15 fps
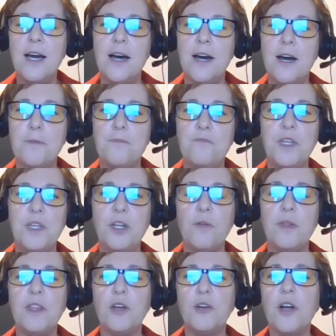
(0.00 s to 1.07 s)
Um, you know,
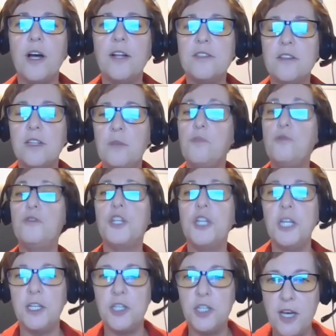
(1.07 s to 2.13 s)
they're constantly
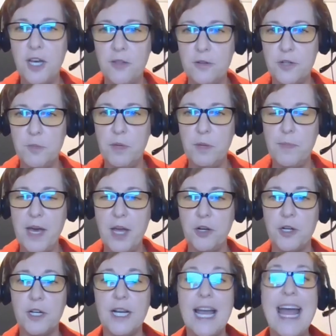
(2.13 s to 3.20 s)
pushing each other to be
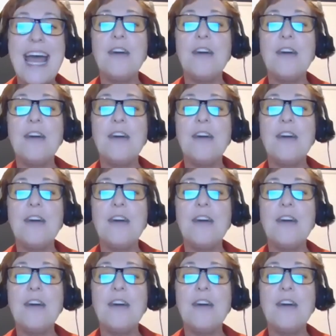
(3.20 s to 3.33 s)
better.